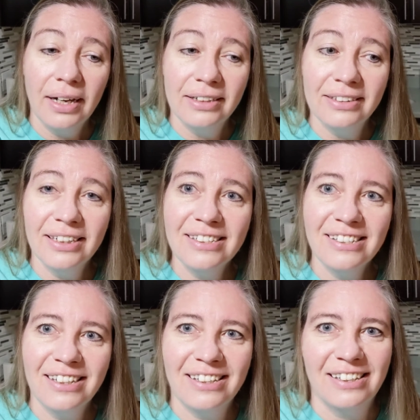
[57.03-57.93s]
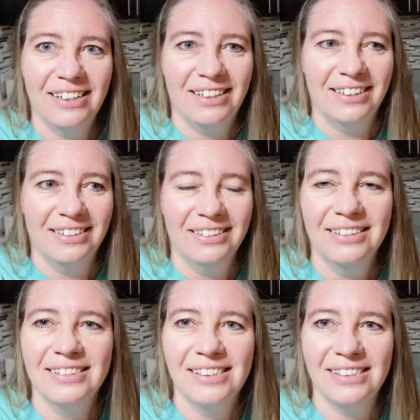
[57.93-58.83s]
in days like uh,
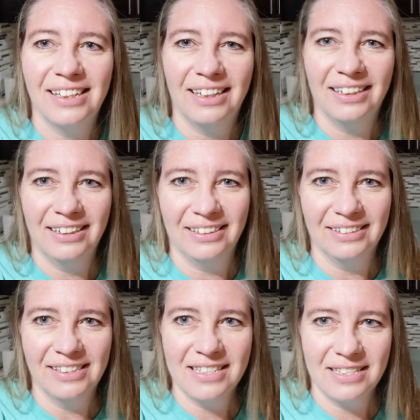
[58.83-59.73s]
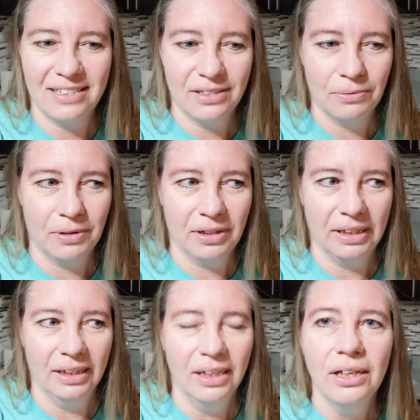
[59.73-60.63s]
today and this season we're
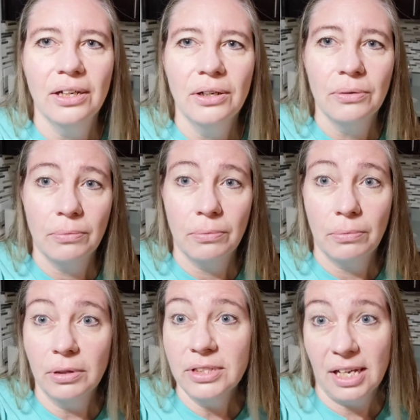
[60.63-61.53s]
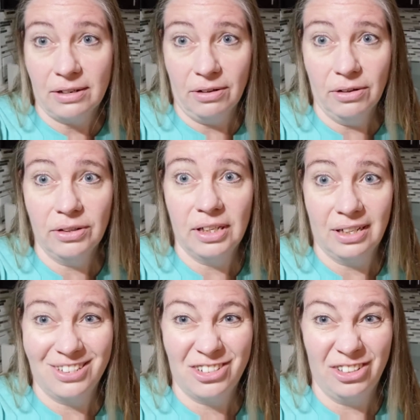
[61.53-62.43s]
in, we'll take all the
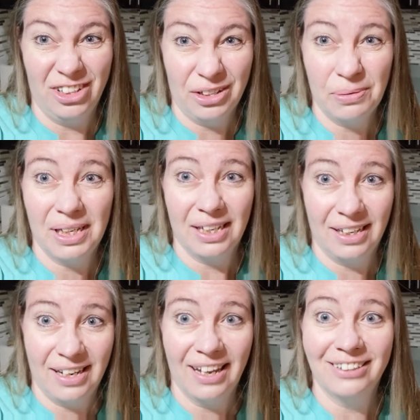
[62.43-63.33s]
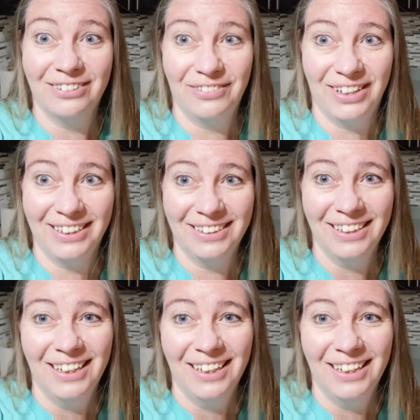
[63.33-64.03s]
extra luck we can get, right?